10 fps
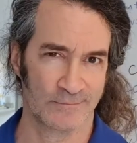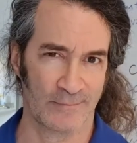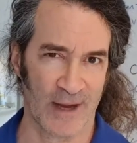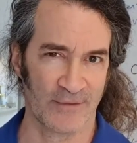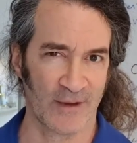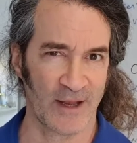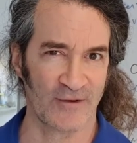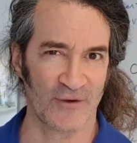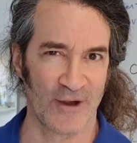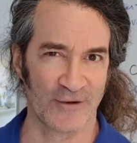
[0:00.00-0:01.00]
make the
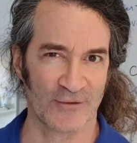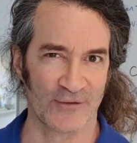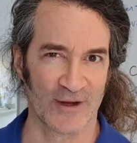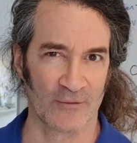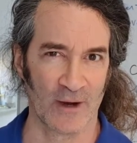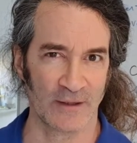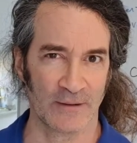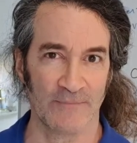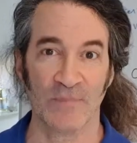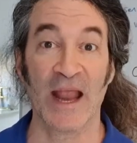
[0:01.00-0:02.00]
kitchen interesting,
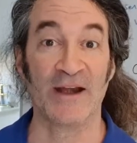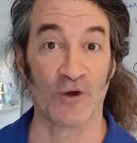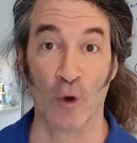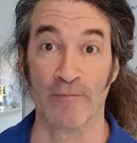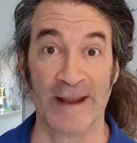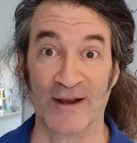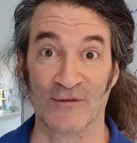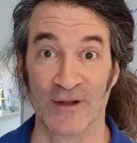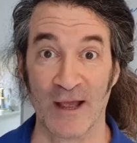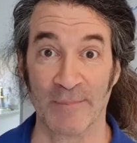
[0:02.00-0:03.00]
right? And don't make
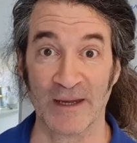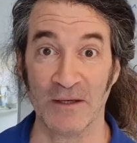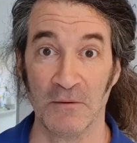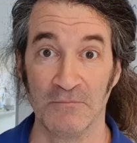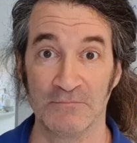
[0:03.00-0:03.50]
it sloppy.